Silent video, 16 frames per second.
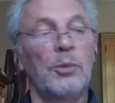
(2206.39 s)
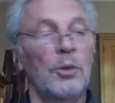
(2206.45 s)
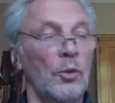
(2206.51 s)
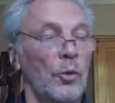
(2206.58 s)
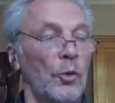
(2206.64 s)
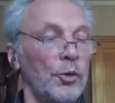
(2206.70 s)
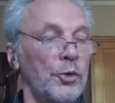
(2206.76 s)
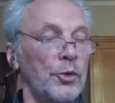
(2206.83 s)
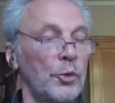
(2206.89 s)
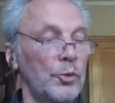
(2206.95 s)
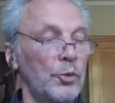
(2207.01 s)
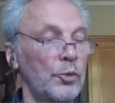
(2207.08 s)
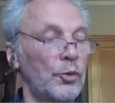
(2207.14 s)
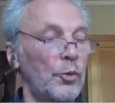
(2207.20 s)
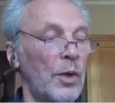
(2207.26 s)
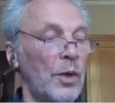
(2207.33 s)
but also to
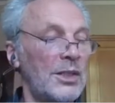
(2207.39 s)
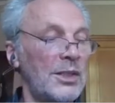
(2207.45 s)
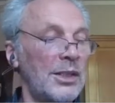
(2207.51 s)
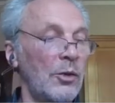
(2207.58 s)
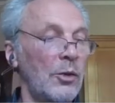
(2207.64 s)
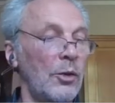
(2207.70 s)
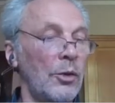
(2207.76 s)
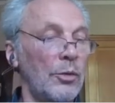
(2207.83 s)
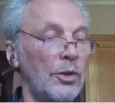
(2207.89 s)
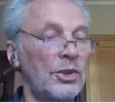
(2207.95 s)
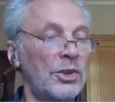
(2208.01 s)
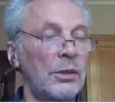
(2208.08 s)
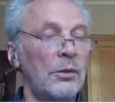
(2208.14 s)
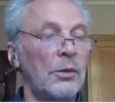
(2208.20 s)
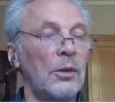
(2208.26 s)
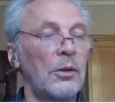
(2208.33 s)
trace the
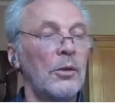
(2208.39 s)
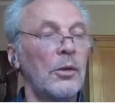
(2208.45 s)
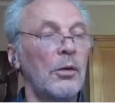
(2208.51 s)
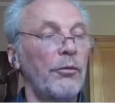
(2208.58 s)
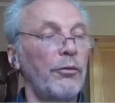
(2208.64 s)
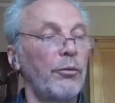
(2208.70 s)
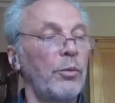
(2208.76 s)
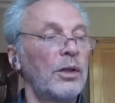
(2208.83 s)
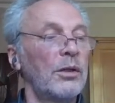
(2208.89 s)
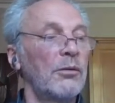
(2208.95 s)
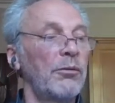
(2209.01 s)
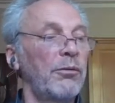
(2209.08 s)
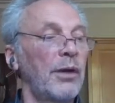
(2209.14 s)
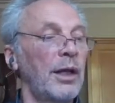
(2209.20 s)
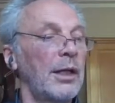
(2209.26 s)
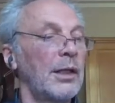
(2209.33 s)
origin of where the
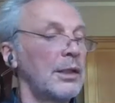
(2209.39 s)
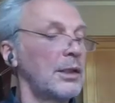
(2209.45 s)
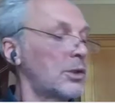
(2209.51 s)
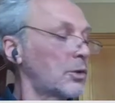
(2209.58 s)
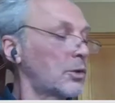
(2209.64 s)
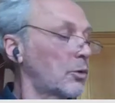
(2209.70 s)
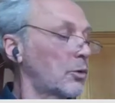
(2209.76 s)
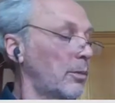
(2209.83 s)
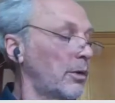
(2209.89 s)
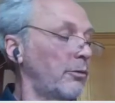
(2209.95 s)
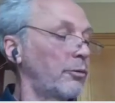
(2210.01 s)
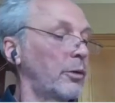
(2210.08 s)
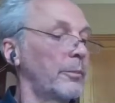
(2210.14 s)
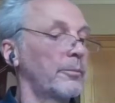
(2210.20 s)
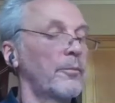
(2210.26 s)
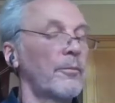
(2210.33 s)
fly is coming from.